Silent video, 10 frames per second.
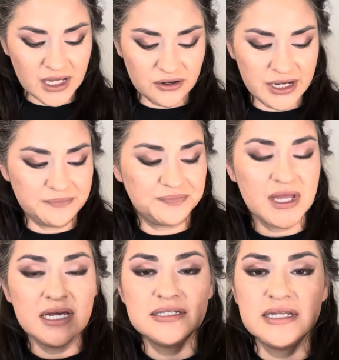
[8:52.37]
okay,
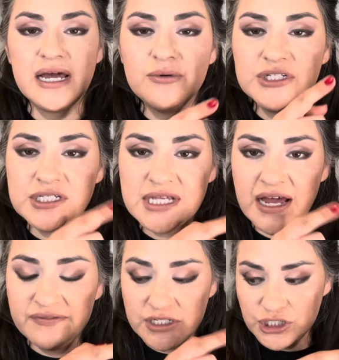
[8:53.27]
so now we just
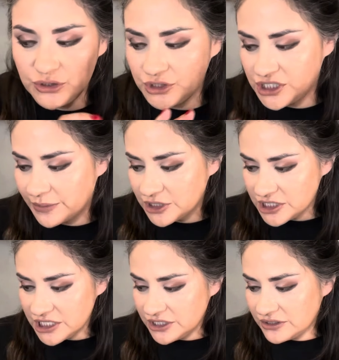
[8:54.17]
have the two shimmers
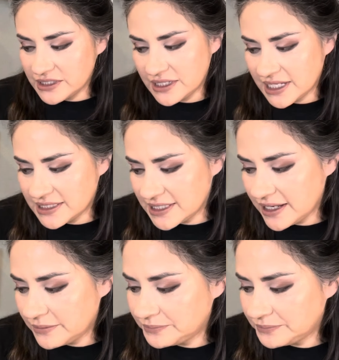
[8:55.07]
to use and that's it.